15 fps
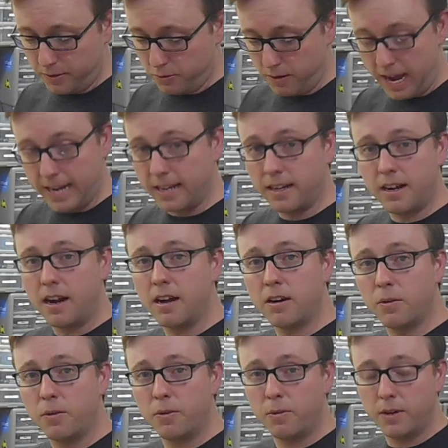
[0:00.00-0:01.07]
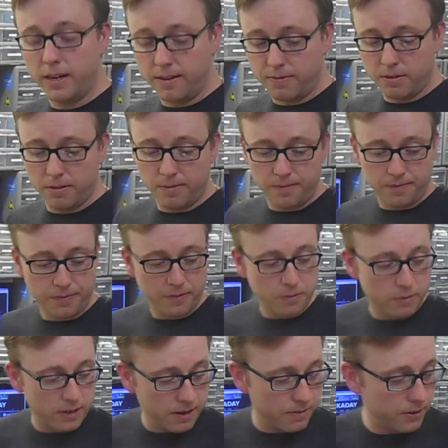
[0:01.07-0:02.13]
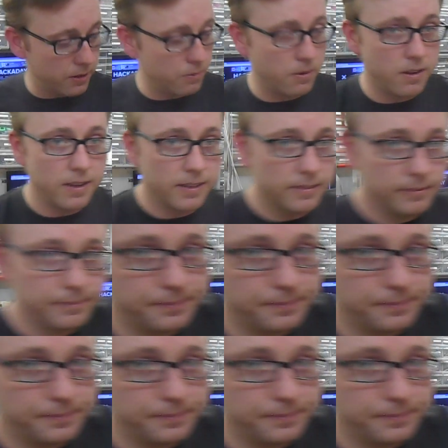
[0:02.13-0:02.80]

Dragon Con or whatever you want.